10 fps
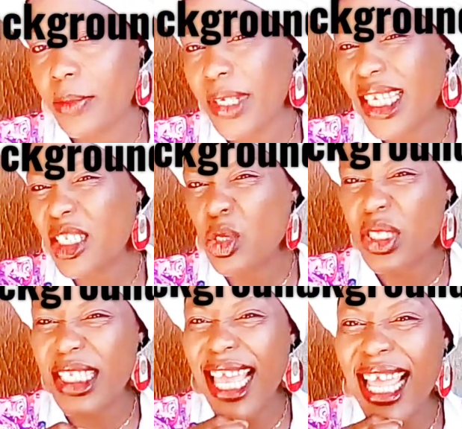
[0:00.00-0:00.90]
it begins to
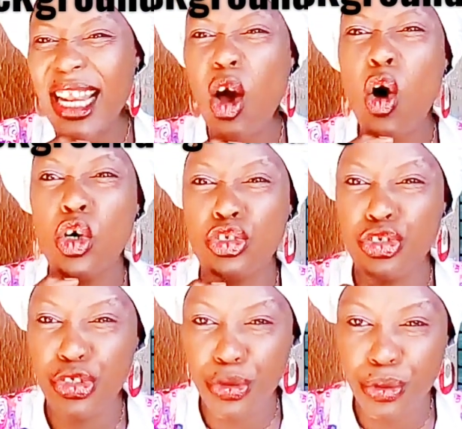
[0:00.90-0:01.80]
tell on
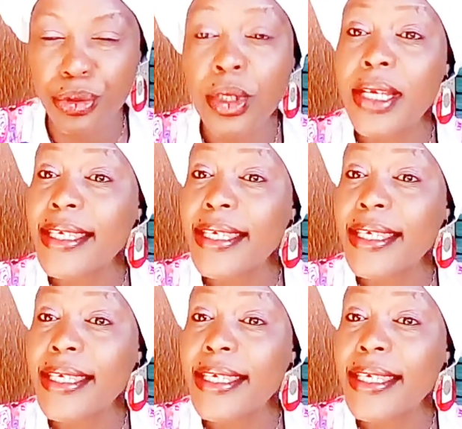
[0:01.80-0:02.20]
you.